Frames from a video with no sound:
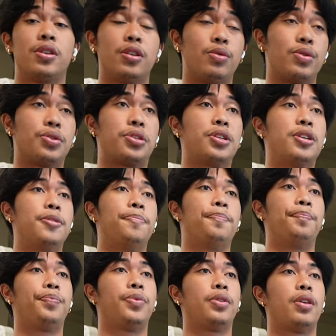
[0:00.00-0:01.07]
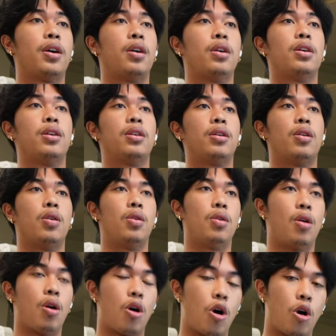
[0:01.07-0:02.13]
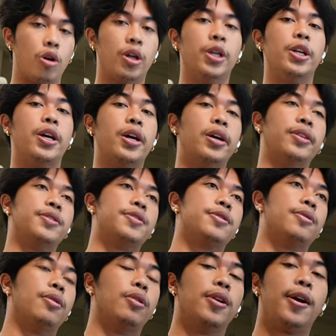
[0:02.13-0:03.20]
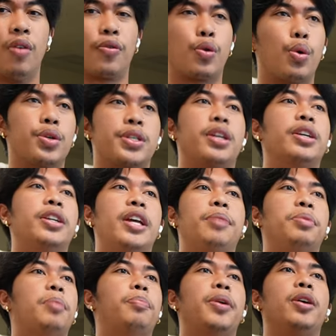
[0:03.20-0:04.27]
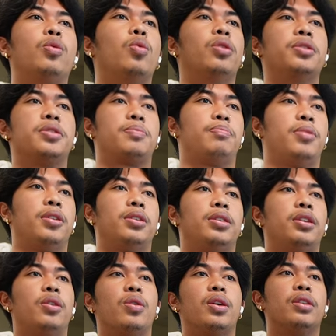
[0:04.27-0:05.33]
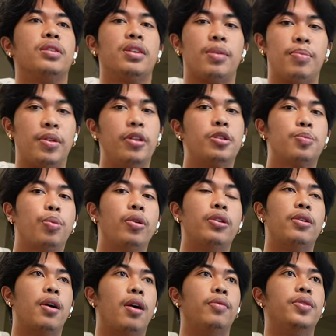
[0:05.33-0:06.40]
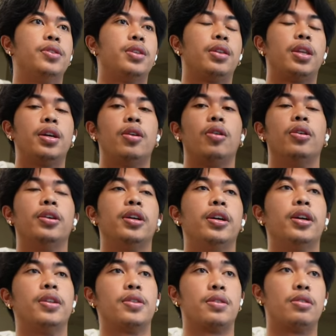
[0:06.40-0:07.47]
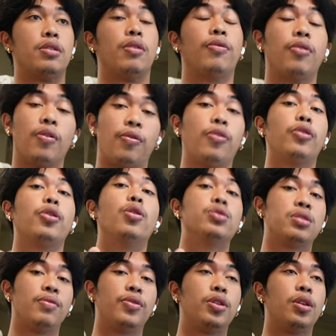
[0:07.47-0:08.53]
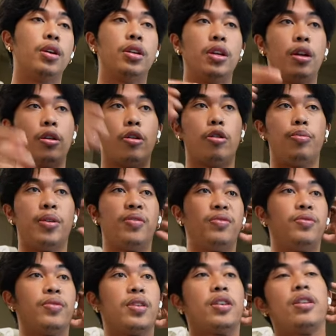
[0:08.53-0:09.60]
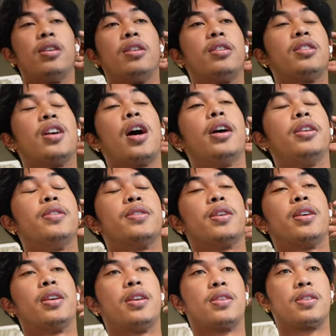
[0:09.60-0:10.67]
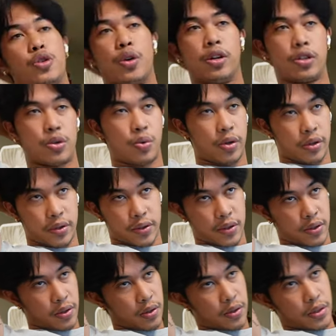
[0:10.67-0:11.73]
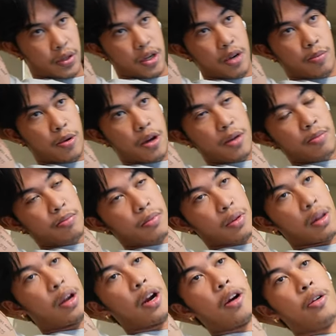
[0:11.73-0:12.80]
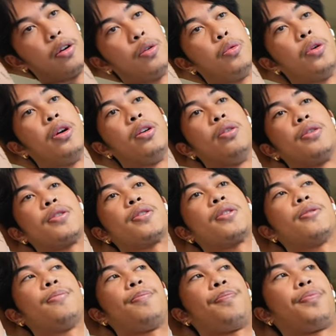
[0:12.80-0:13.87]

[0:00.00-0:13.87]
that you see uh, are enhanced, all right? Of course, I could name the big ones, but, you know, I, I, mean, it's pretty obvious that they are enhanced. You know, for, for those of you that need a little bit of uh, guidance, I guess. Tren Twins, CBum, Larry Wheels,